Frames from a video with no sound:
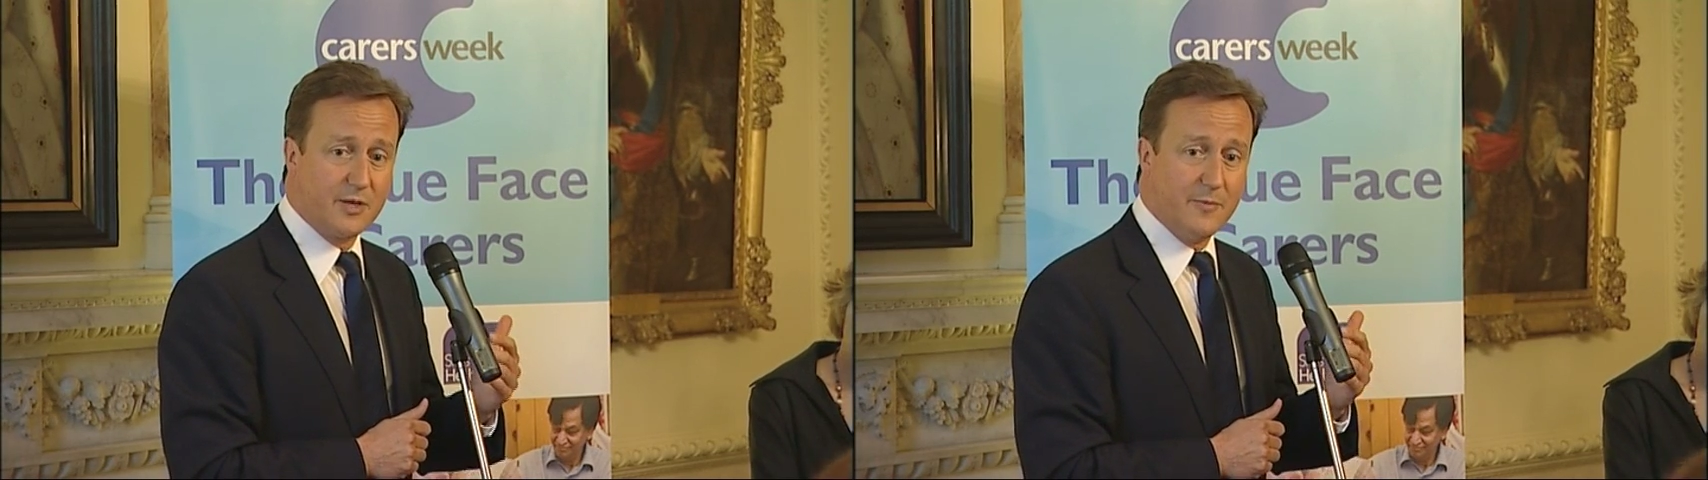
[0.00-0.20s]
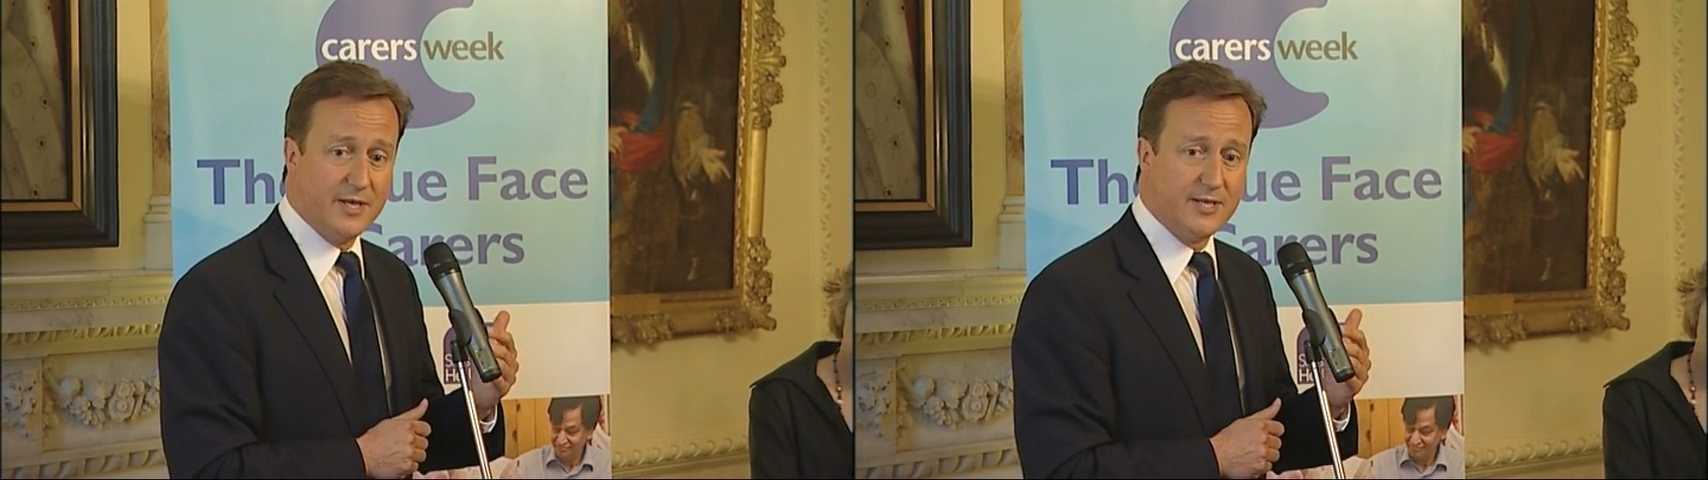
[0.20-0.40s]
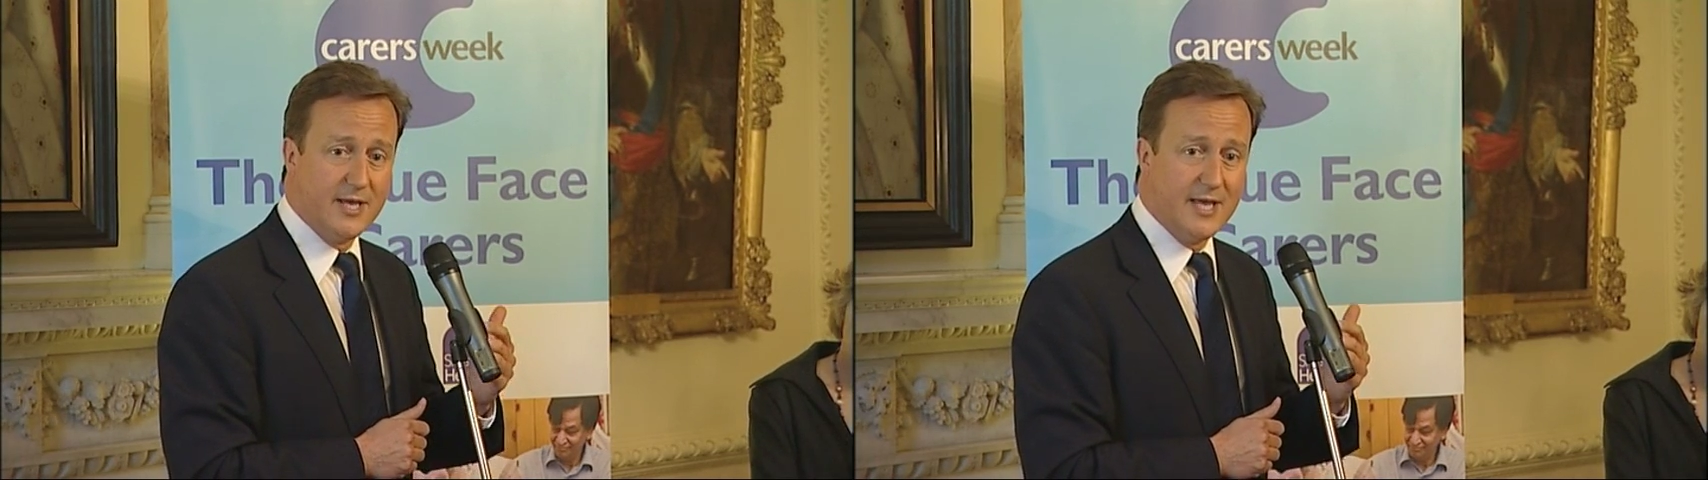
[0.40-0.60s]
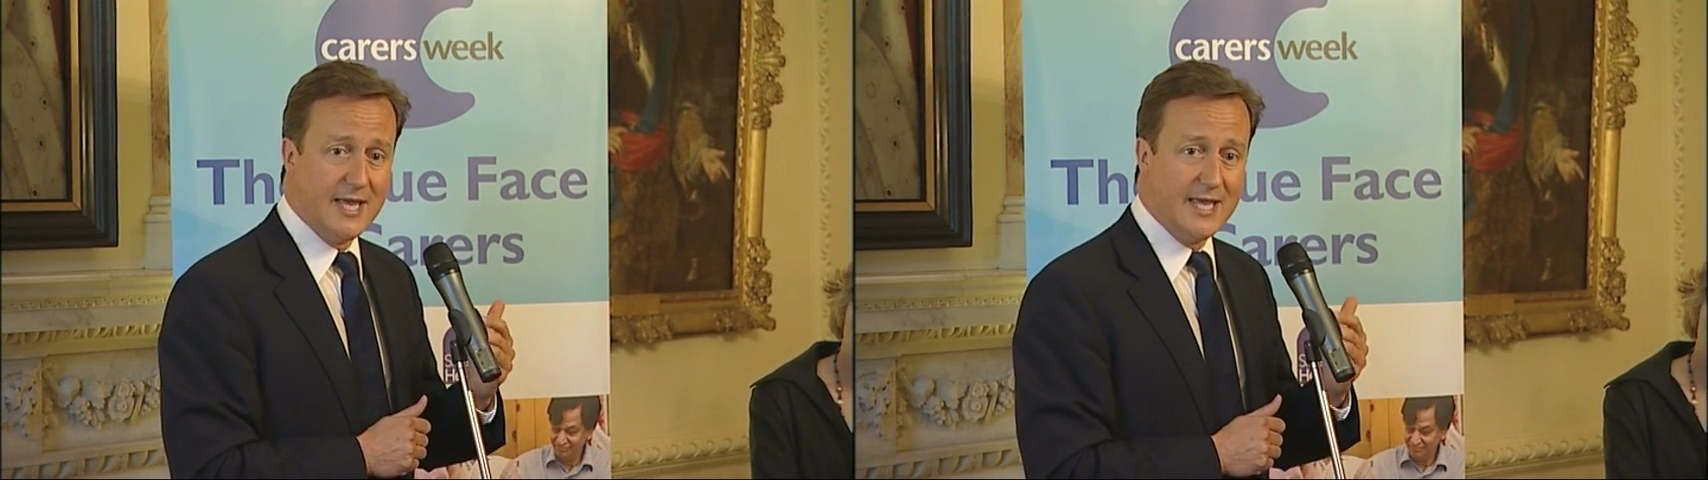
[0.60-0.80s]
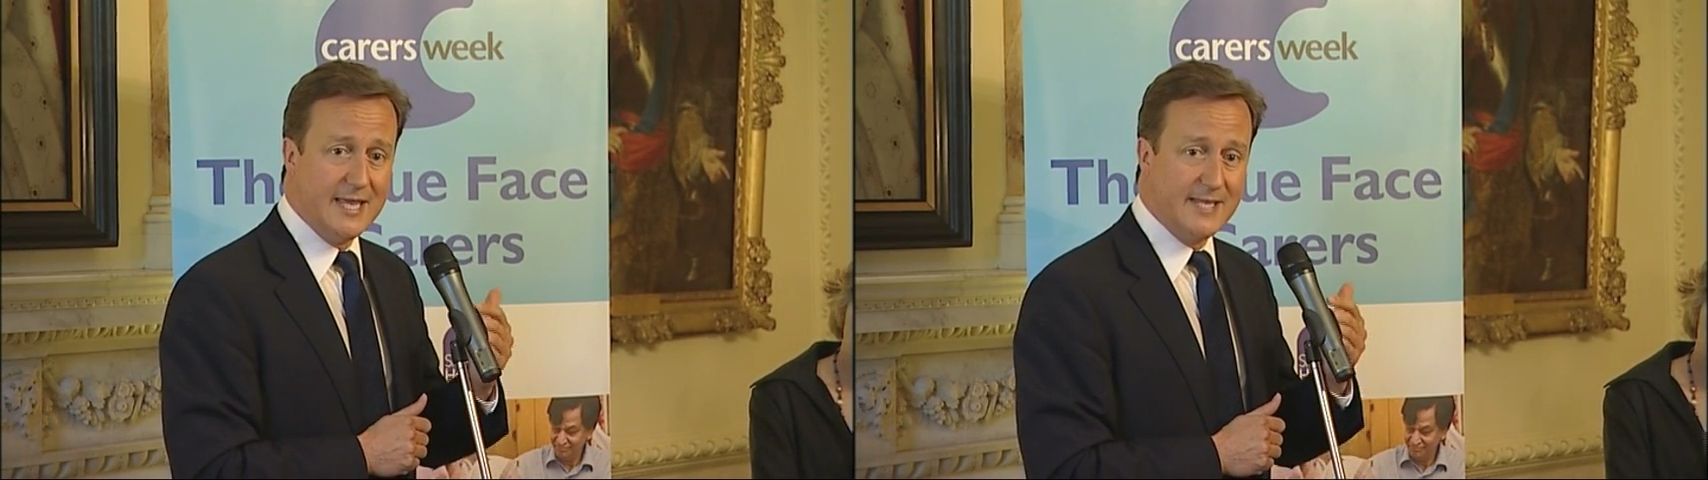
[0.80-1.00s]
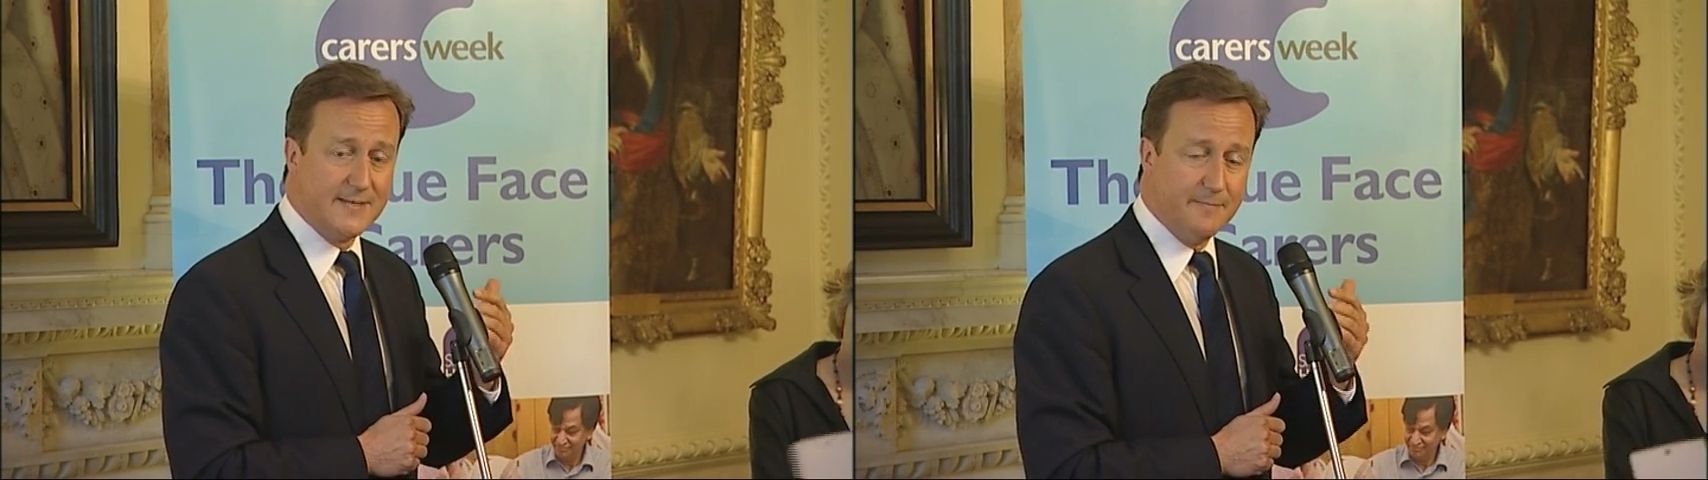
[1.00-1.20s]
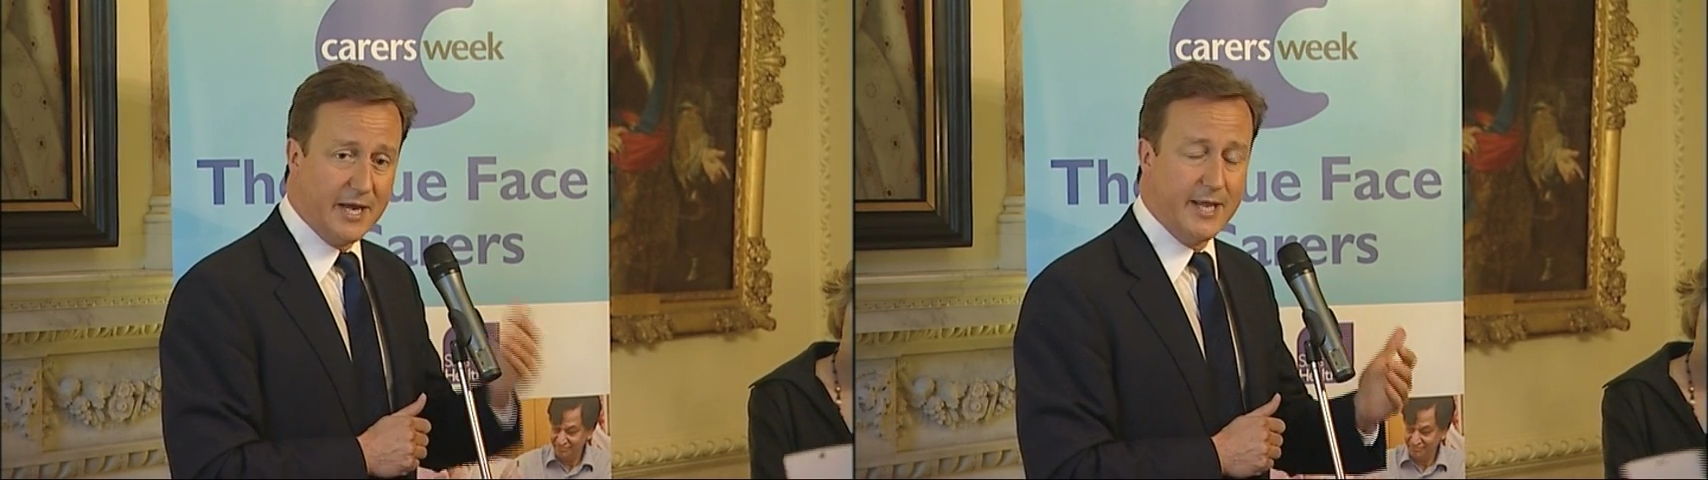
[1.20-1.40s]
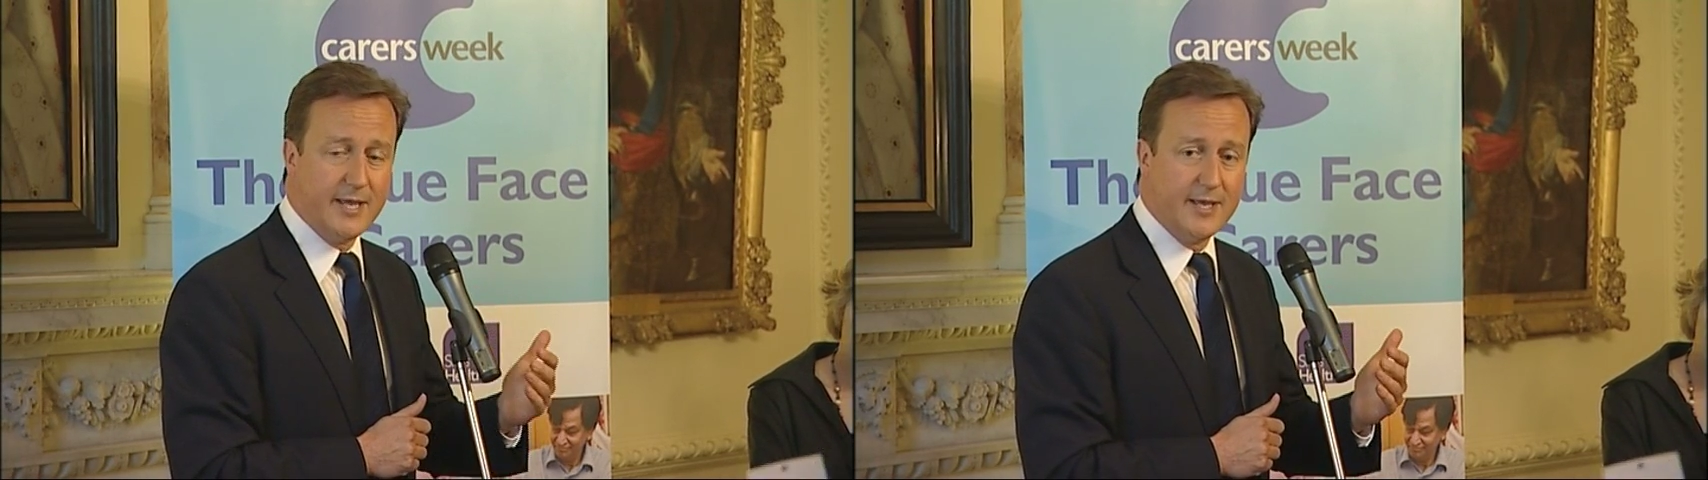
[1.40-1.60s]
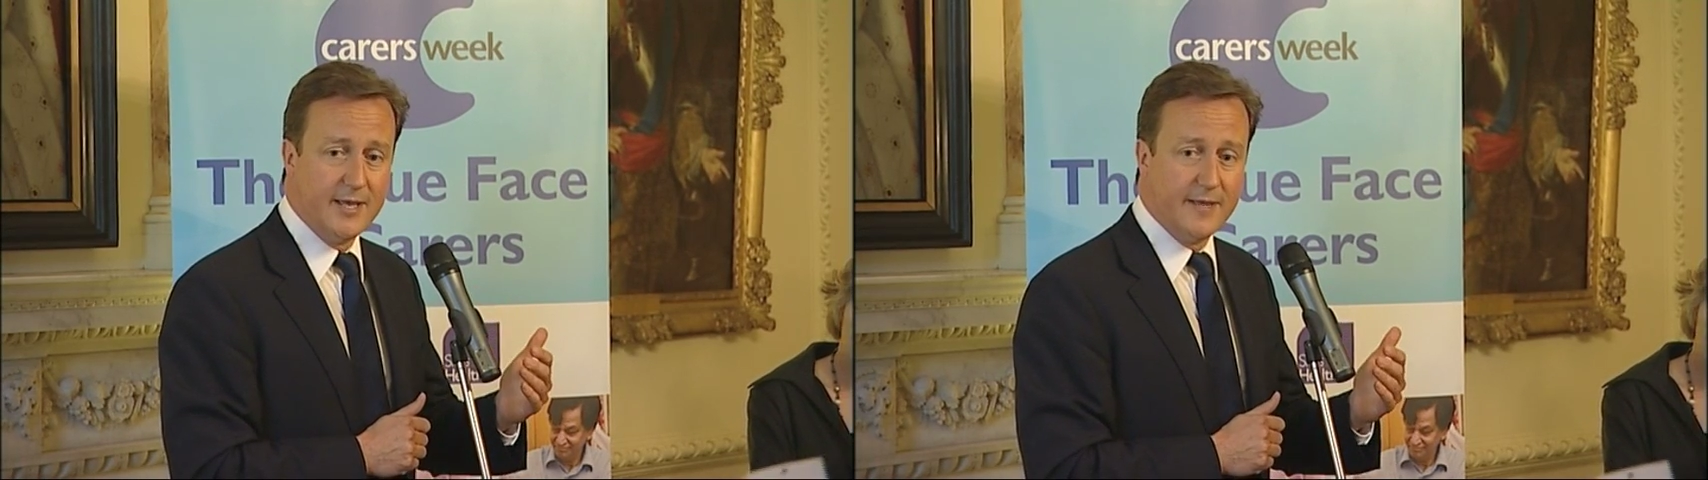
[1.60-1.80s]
commit its money.